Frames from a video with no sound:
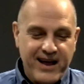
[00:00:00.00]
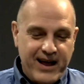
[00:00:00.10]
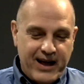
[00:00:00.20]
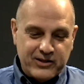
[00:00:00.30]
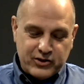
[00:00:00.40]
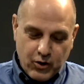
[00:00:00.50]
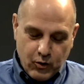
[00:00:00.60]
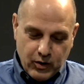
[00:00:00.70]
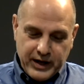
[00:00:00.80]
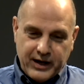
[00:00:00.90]
And so,
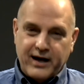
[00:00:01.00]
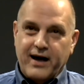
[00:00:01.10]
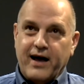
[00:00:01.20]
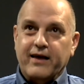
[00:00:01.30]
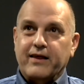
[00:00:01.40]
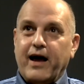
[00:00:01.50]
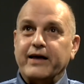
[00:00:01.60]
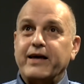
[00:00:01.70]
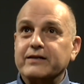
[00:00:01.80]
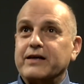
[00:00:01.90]
like, uh, I
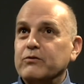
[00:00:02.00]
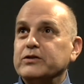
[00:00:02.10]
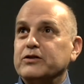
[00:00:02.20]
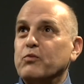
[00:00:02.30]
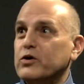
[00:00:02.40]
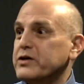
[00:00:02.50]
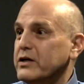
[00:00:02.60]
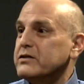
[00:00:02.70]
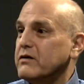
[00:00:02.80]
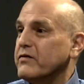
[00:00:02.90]
guess I was just more
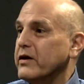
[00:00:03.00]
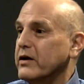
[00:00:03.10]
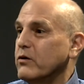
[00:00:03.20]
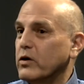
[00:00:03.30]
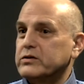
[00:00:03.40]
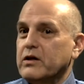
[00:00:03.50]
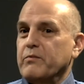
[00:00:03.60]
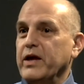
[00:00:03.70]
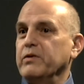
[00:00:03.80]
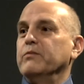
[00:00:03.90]
sensitive than he was, and that
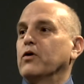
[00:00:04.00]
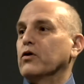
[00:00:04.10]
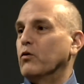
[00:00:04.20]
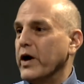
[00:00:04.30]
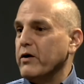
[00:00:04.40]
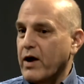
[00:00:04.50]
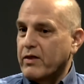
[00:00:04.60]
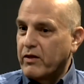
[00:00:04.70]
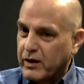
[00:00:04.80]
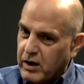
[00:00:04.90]
made me pull away rather
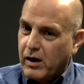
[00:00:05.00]
than,